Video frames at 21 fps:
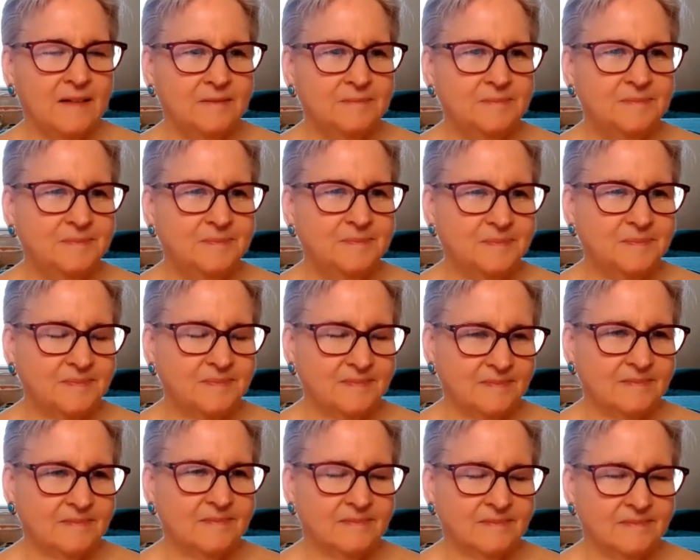
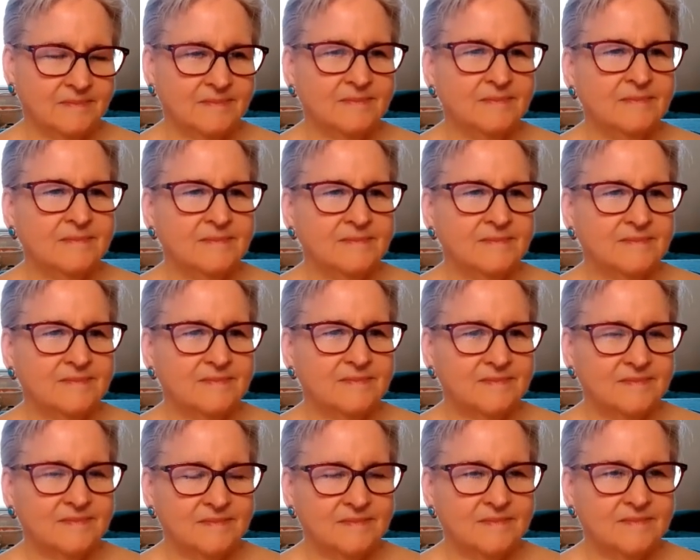
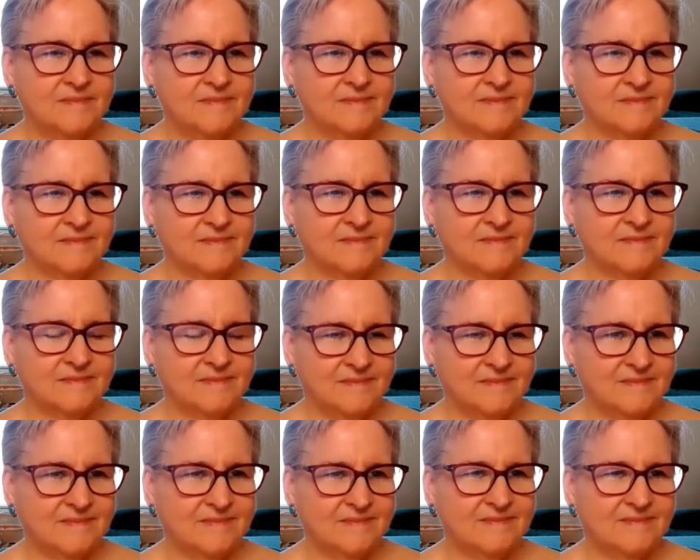
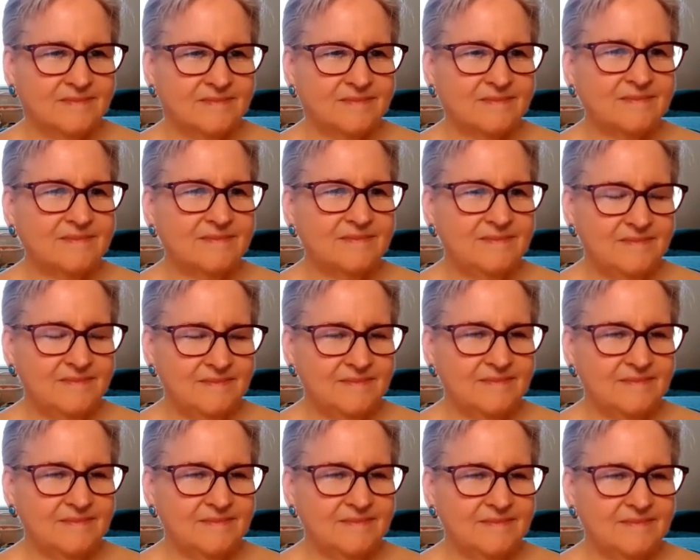
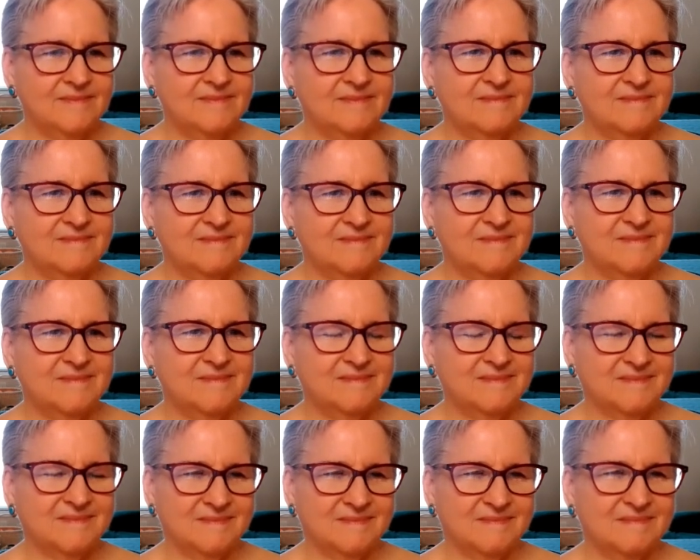
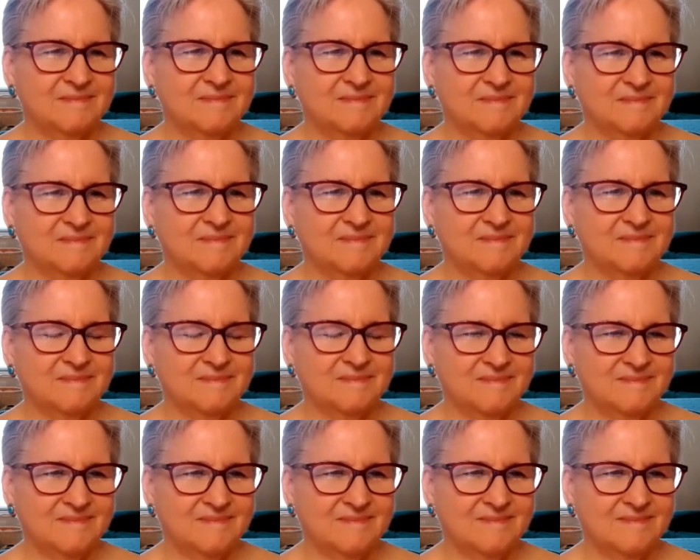
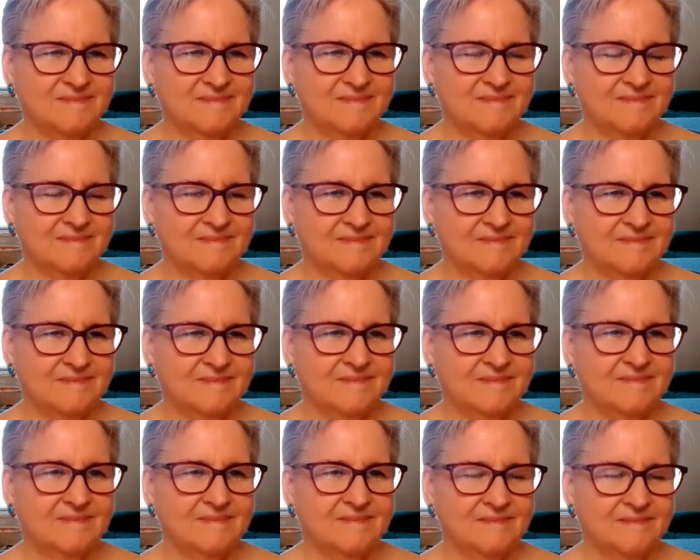
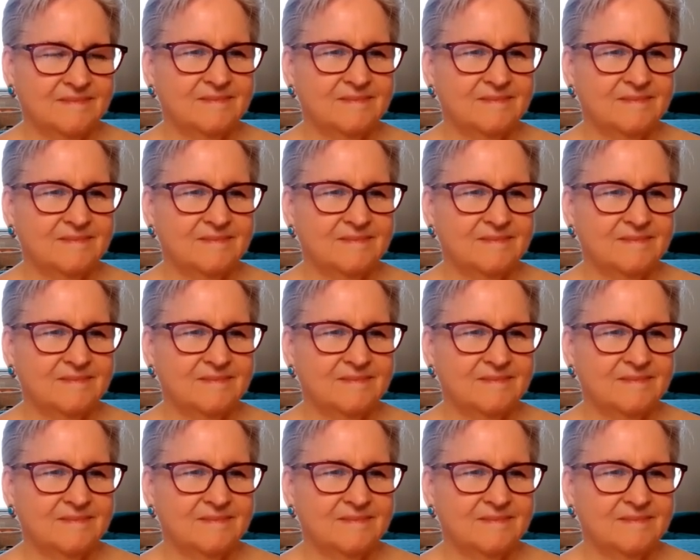No words are spoken by the person on screen.